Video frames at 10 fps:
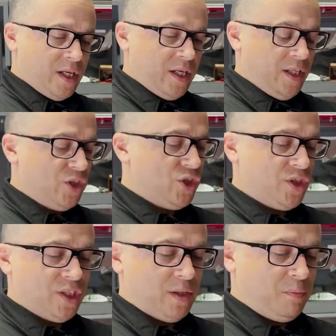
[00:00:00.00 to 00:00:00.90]
it's
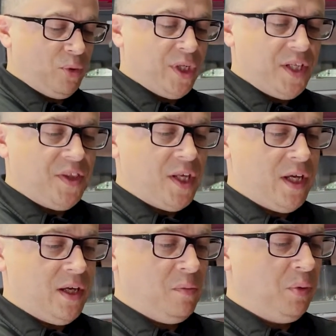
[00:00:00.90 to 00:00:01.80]
just a pretty
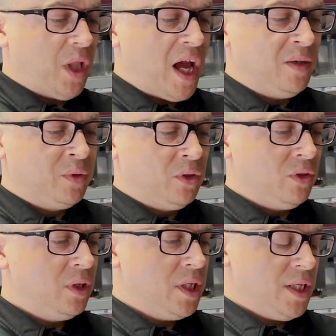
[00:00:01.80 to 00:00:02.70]
thin, pliable